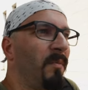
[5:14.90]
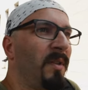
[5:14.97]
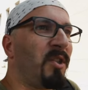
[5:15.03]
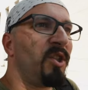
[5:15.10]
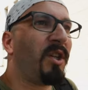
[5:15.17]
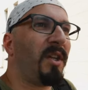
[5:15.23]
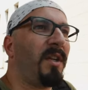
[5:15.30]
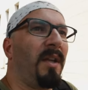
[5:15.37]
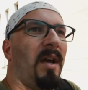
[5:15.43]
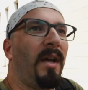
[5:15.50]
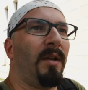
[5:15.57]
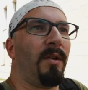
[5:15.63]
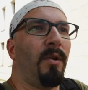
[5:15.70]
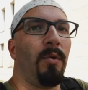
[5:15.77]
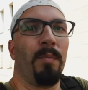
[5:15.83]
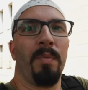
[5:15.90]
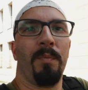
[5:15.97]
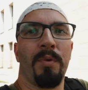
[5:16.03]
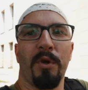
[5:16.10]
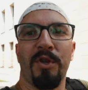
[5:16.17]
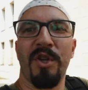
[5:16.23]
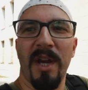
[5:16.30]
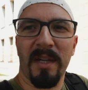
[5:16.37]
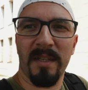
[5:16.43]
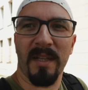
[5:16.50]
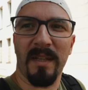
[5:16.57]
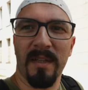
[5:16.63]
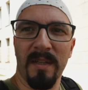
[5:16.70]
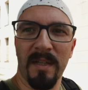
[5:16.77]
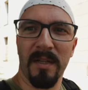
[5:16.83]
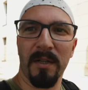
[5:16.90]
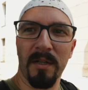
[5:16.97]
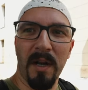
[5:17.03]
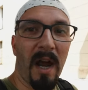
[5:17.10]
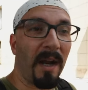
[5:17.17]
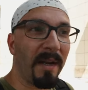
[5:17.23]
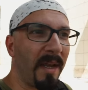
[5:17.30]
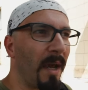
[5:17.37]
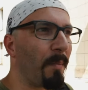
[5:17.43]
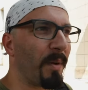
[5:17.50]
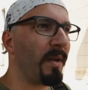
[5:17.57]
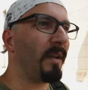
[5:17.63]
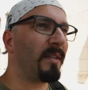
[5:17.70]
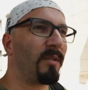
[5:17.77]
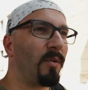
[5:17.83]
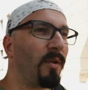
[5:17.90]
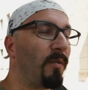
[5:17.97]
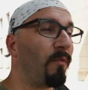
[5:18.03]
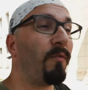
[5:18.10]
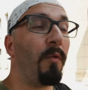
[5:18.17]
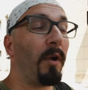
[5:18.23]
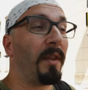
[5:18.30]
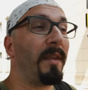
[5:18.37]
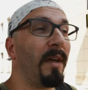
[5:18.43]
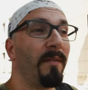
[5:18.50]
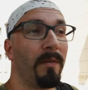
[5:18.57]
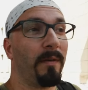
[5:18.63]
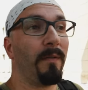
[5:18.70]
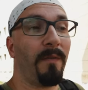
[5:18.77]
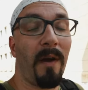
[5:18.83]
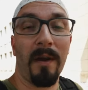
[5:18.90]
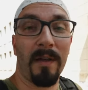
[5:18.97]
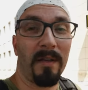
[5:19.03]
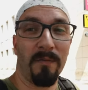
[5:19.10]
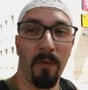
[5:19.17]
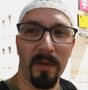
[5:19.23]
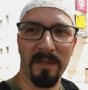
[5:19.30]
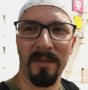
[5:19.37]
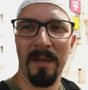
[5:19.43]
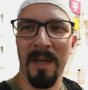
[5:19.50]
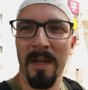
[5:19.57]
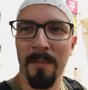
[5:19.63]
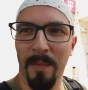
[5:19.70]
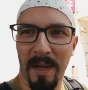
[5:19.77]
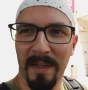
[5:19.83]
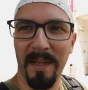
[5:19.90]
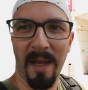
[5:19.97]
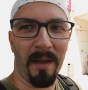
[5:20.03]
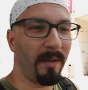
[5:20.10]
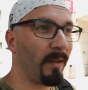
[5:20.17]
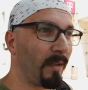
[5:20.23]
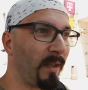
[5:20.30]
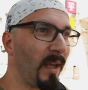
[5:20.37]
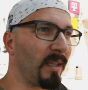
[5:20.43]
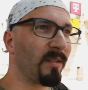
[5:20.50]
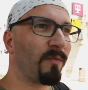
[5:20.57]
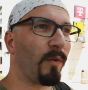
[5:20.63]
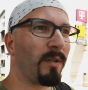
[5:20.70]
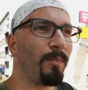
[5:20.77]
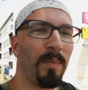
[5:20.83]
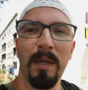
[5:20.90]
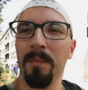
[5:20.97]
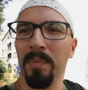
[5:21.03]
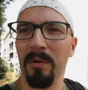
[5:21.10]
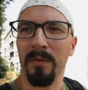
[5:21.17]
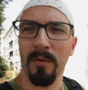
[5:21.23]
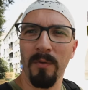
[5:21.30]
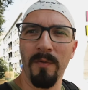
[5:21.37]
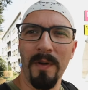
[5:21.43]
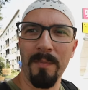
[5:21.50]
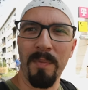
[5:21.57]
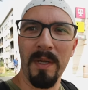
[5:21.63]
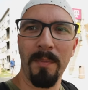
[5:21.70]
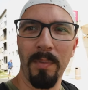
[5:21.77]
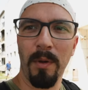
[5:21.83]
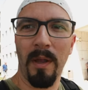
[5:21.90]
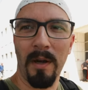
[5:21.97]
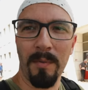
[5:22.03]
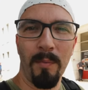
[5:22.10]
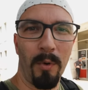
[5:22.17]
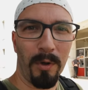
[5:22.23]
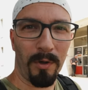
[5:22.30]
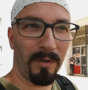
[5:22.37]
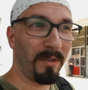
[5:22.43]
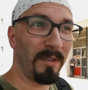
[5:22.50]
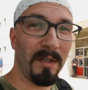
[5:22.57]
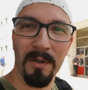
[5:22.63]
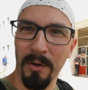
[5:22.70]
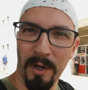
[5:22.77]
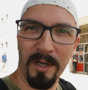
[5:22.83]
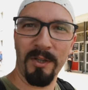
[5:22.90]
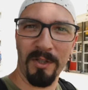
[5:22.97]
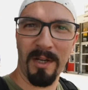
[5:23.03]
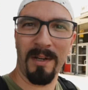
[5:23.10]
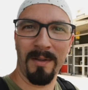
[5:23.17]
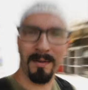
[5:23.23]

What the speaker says: she, I don't know, projected her unhappiness or whatever the fuck it was. But yeah, that's what people do when people are morons in Croatia.